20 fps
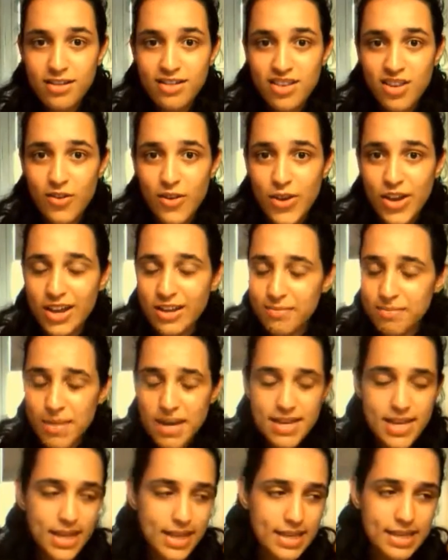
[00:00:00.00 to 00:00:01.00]
So you can
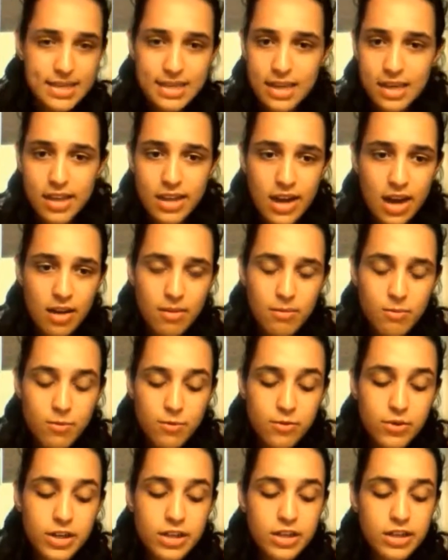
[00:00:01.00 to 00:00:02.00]
basically see that
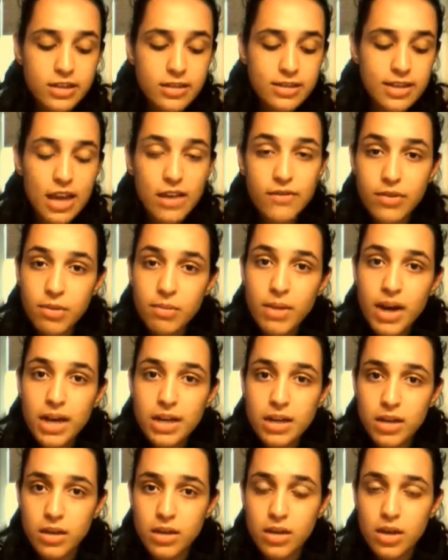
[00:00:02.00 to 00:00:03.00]
I'm really saving
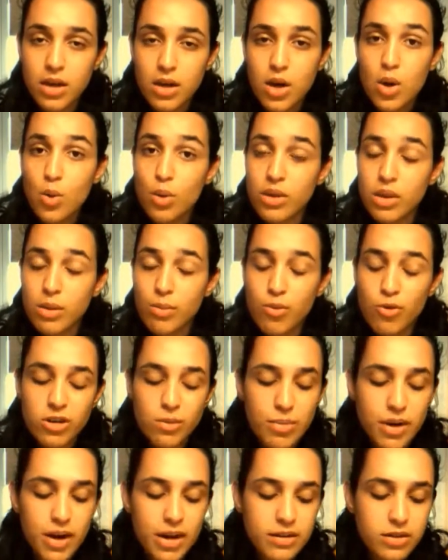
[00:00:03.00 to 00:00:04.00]
money with the Book
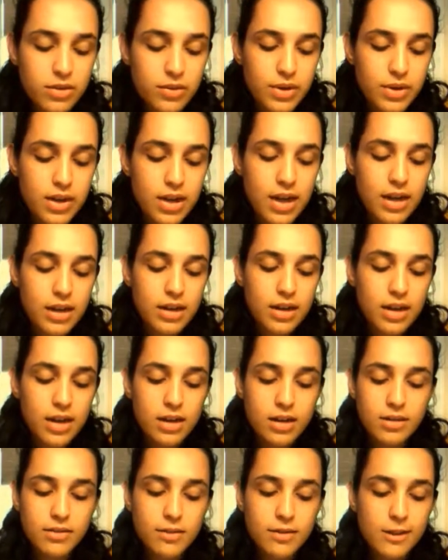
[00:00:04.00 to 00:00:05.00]
Depository, and
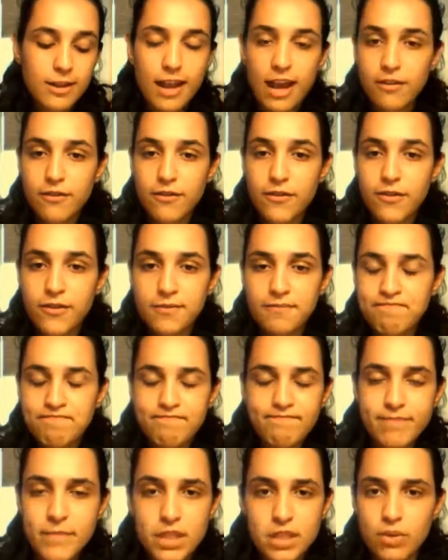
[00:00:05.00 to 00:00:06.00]
life
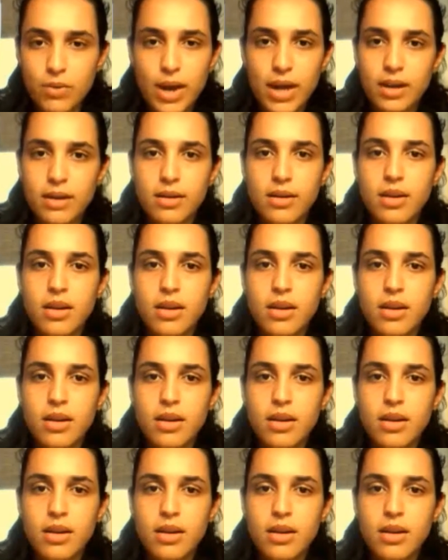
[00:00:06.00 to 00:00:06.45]
is great.